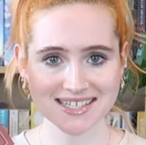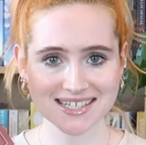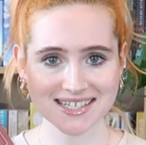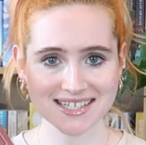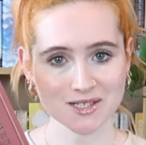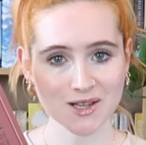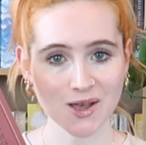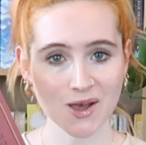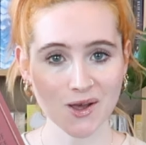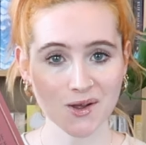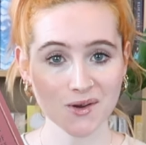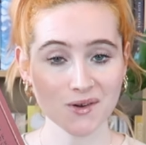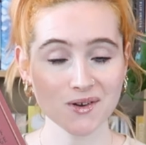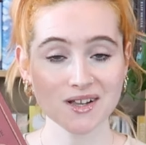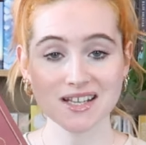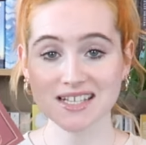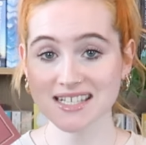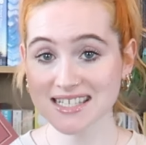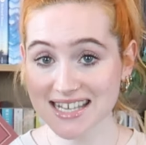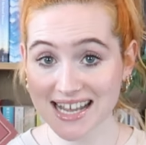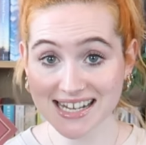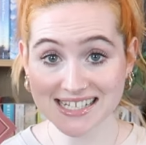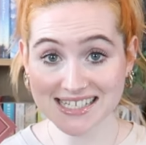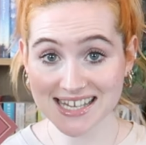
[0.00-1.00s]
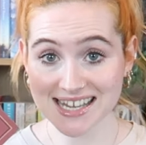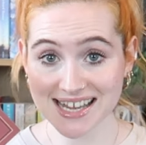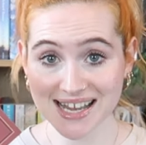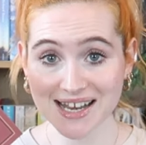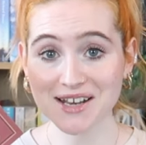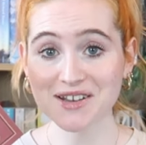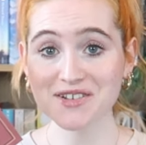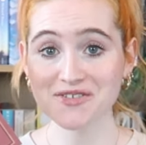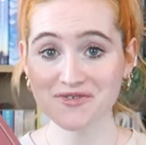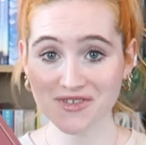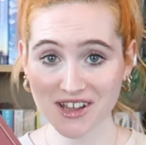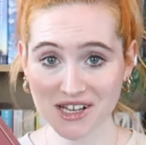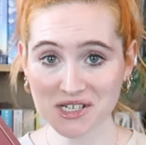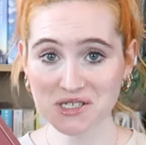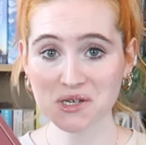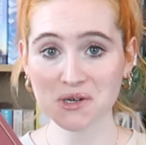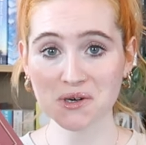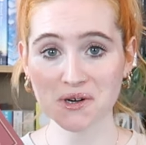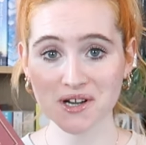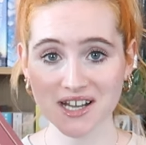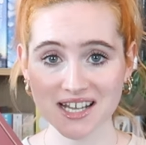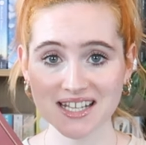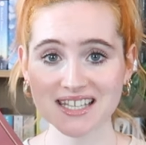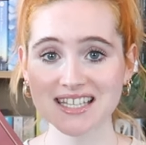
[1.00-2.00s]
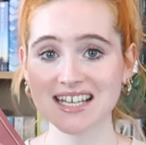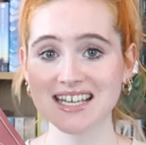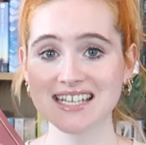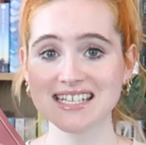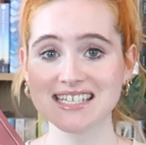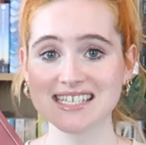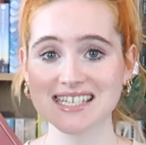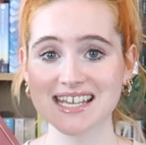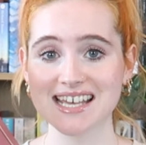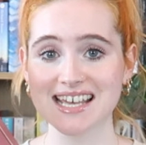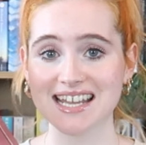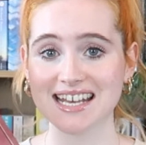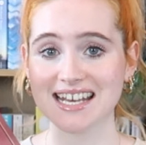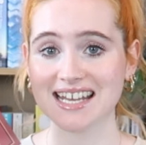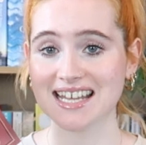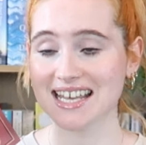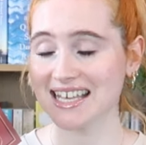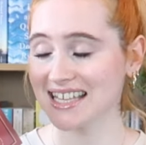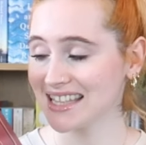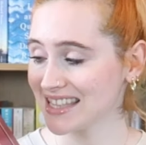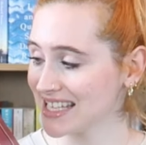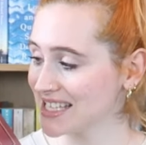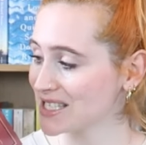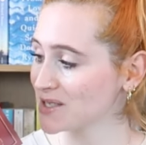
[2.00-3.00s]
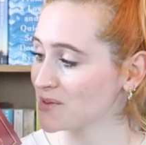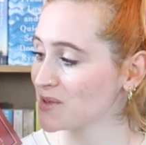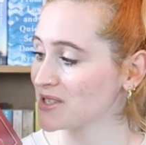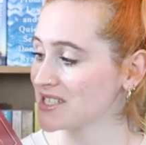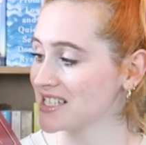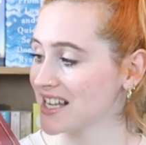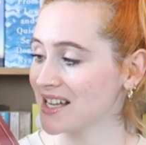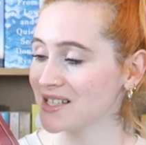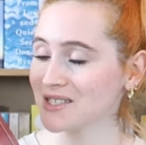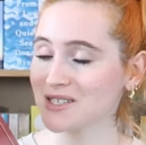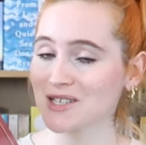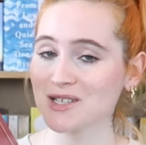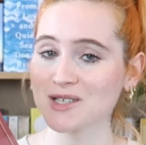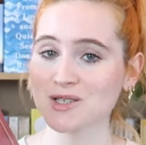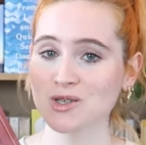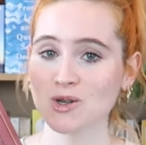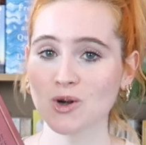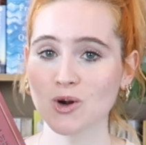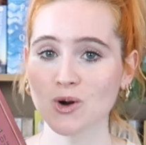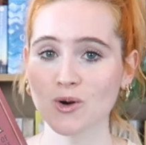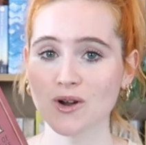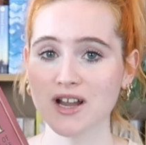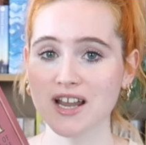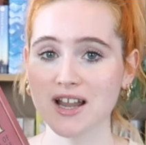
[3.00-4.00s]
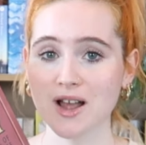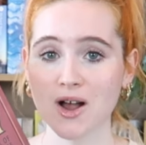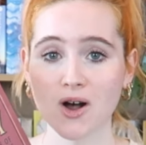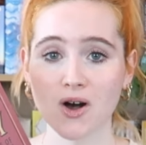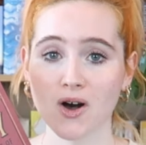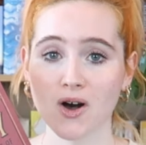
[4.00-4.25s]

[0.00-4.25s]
So set in Victorian London, this one tells the story